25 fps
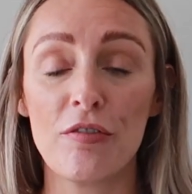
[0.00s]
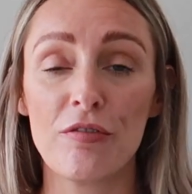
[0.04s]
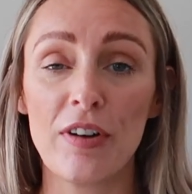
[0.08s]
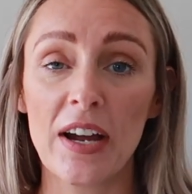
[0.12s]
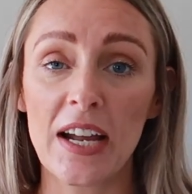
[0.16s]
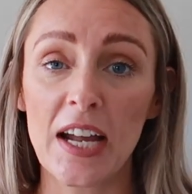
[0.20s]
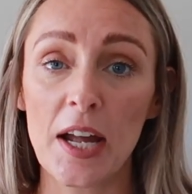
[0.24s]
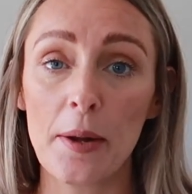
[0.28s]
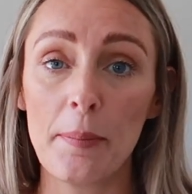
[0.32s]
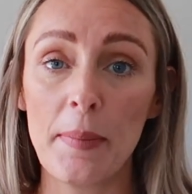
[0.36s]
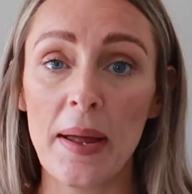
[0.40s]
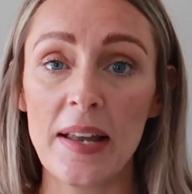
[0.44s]

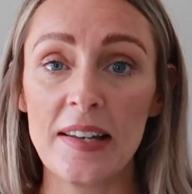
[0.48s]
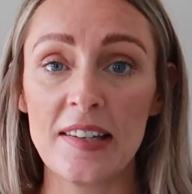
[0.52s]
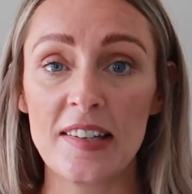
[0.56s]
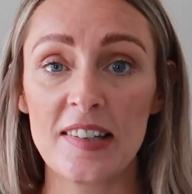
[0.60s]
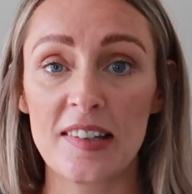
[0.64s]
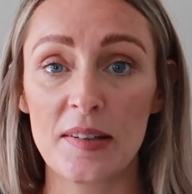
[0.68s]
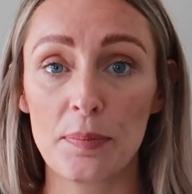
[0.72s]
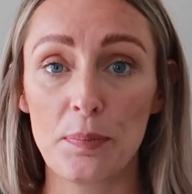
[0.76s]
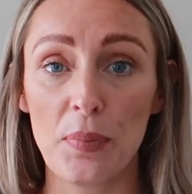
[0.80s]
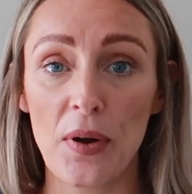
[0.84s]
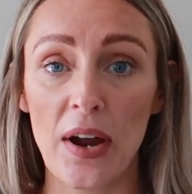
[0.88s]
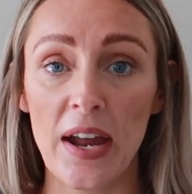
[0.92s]
recommend
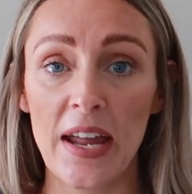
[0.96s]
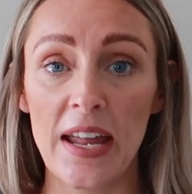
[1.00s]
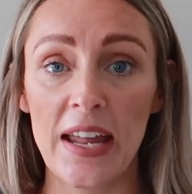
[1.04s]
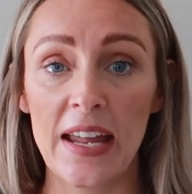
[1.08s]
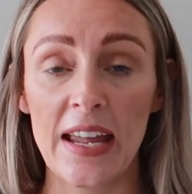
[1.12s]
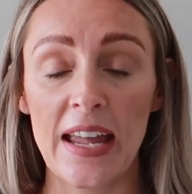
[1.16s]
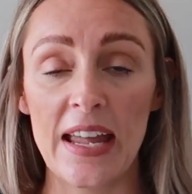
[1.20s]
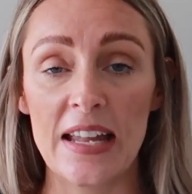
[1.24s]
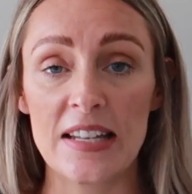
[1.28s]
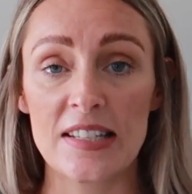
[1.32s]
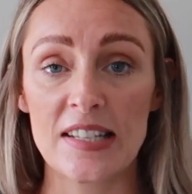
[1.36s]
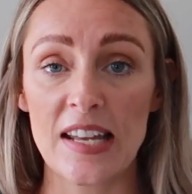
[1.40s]

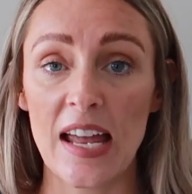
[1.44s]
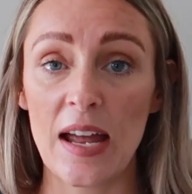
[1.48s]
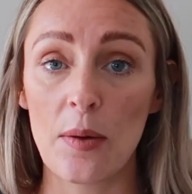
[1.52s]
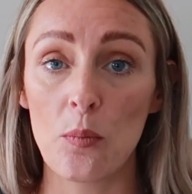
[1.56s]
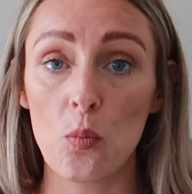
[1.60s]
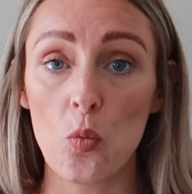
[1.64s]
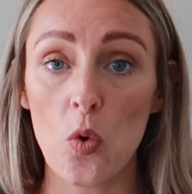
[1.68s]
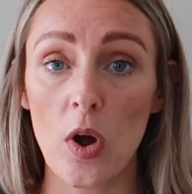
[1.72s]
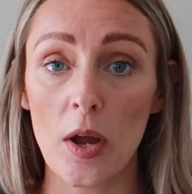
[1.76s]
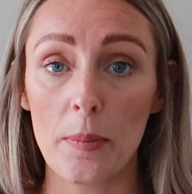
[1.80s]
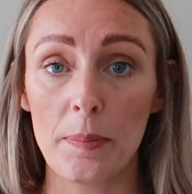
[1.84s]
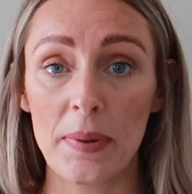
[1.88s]
spraying it
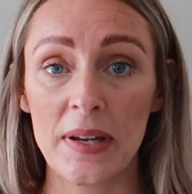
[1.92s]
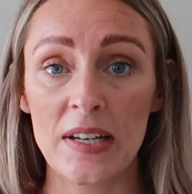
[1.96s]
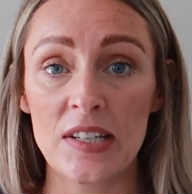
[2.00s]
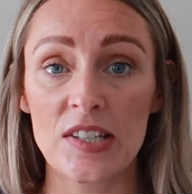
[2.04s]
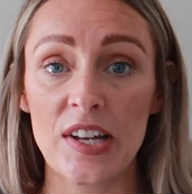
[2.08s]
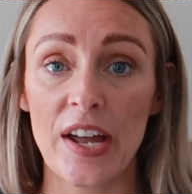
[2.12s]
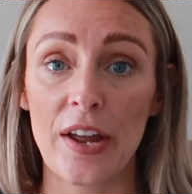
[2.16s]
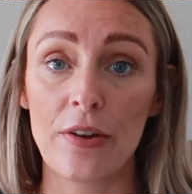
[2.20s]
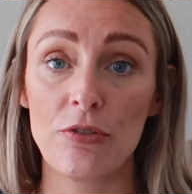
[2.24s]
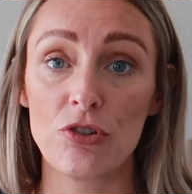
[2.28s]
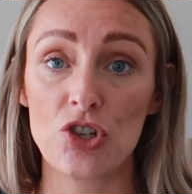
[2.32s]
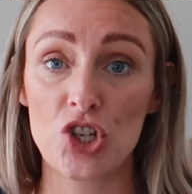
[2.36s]
and wiping
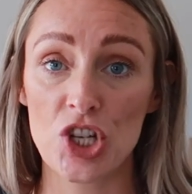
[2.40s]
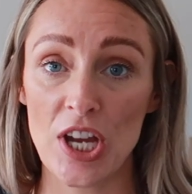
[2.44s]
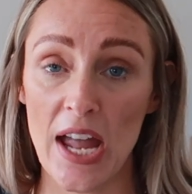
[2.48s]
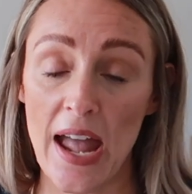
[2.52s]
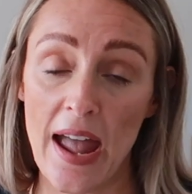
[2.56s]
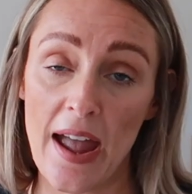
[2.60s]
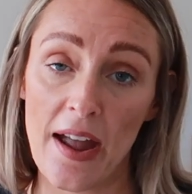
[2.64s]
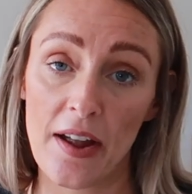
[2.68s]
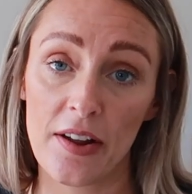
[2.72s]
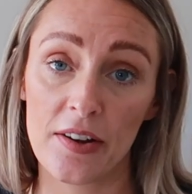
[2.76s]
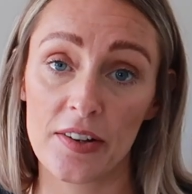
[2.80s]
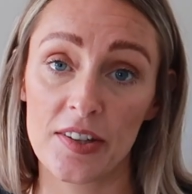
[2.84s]
down
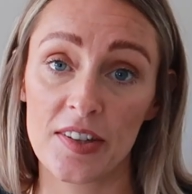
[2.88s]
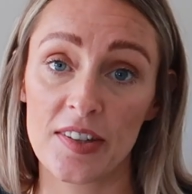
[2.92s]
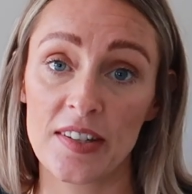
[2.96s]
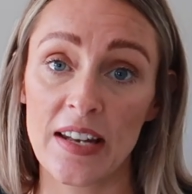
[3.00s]
chairs.